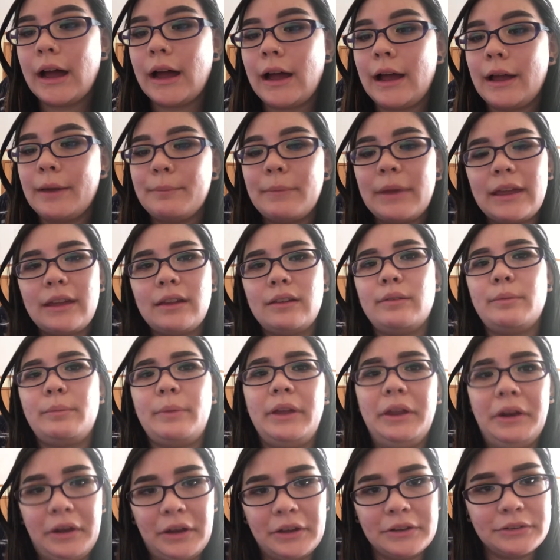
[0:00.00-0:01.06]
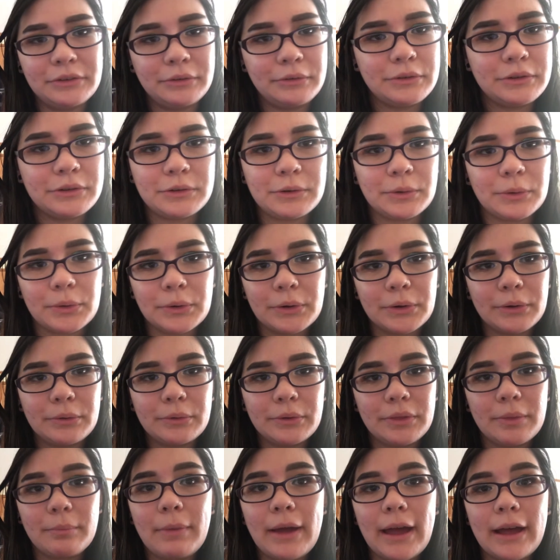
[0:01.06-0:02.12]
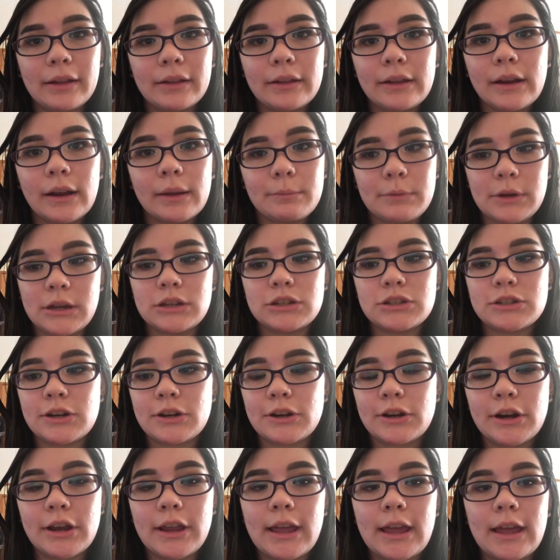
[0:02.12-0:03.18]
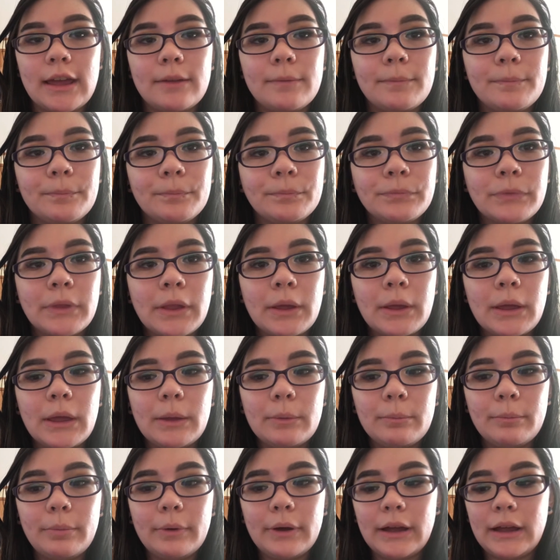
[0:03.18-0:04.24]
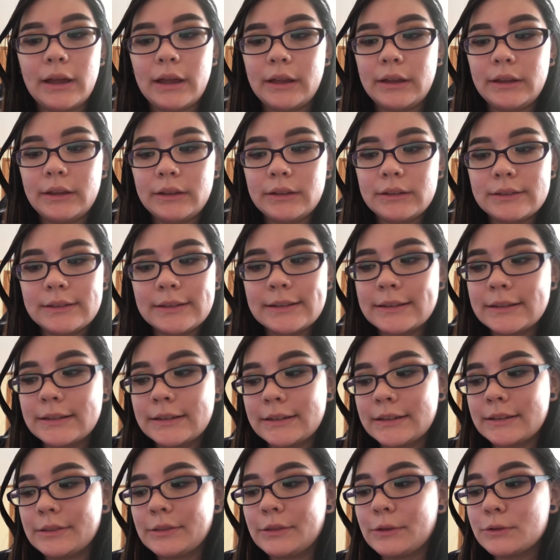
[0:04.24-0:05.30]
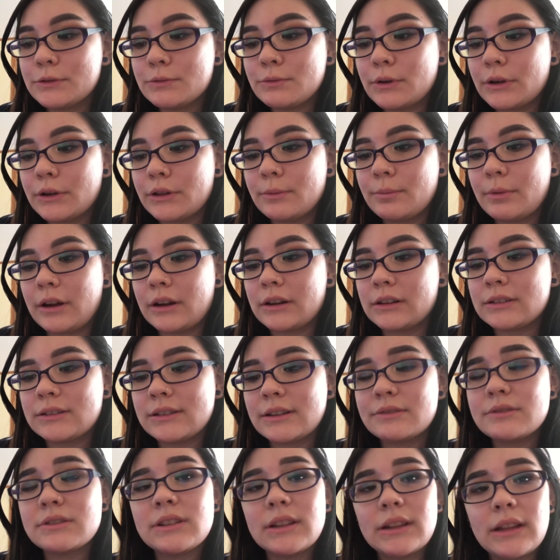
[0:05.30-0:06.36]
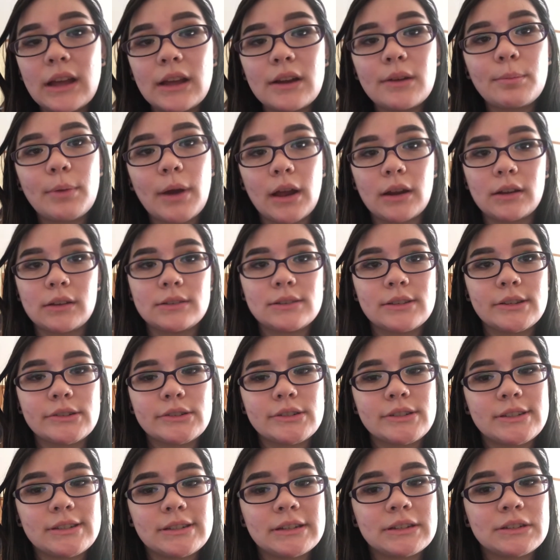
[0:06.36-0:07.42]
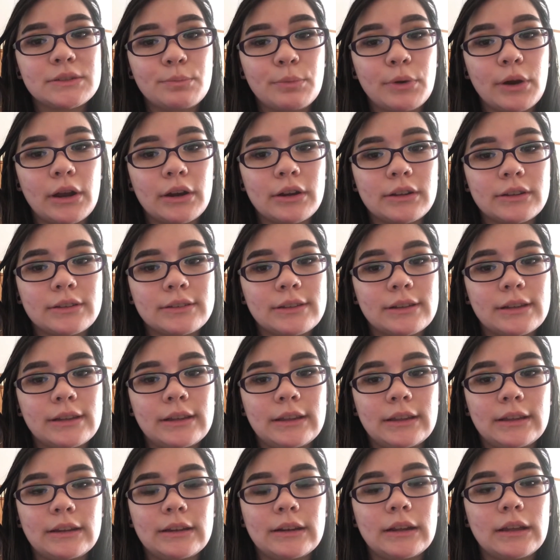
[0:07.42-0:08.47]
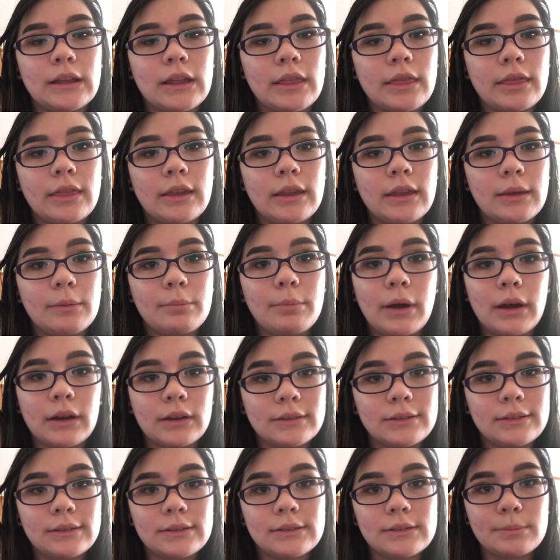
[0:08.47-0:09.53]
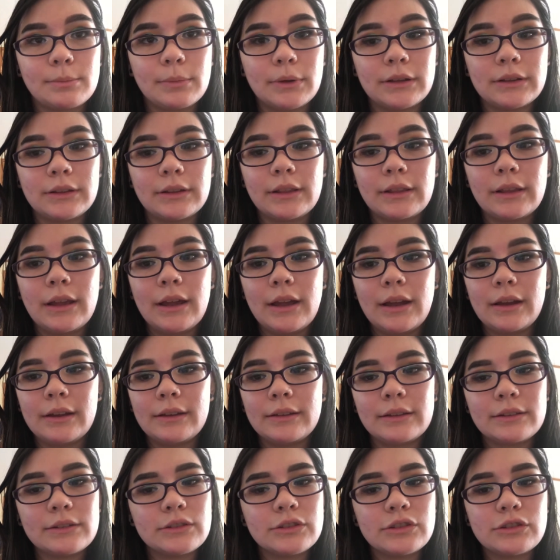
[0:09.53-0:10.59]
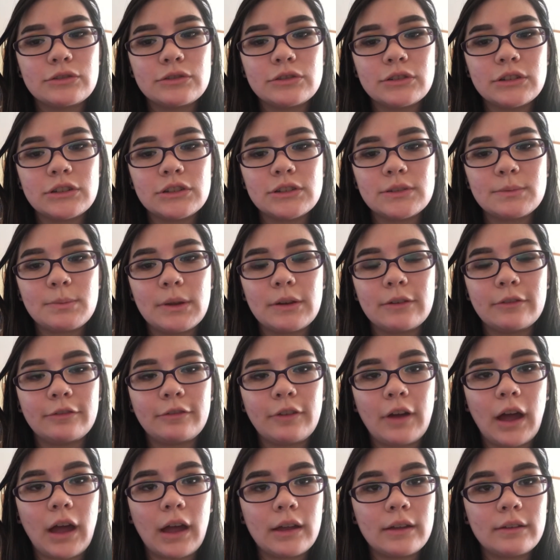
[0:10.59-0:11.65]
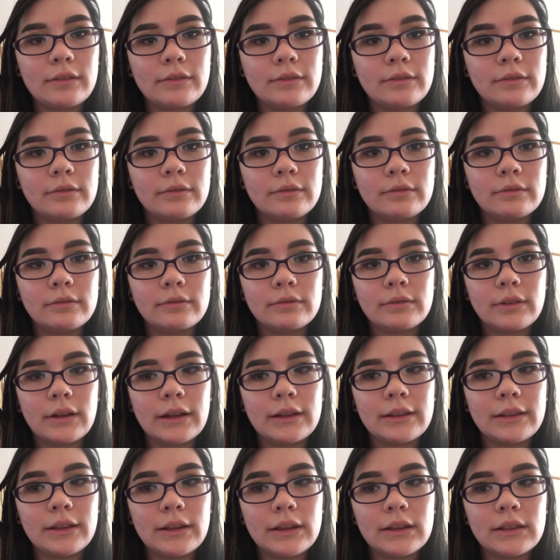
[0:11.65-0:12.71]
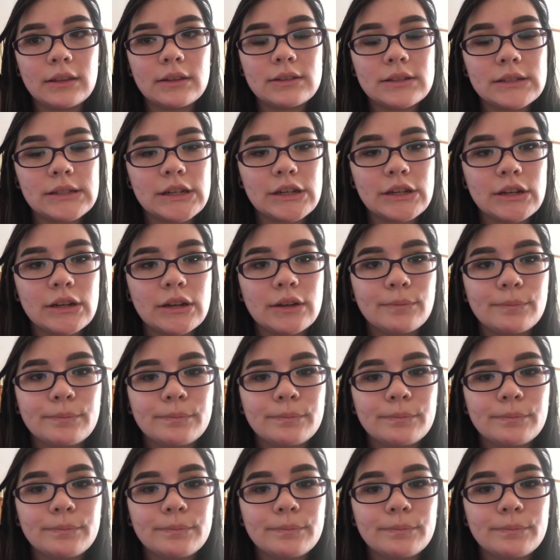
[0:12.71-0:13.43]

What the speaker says: I may or may not do a tutorial with the palette, I'm not sure yet. But those were all the products. There was a lot of products. There was 6 products in the box this month. There's usually just been 5, I think, this year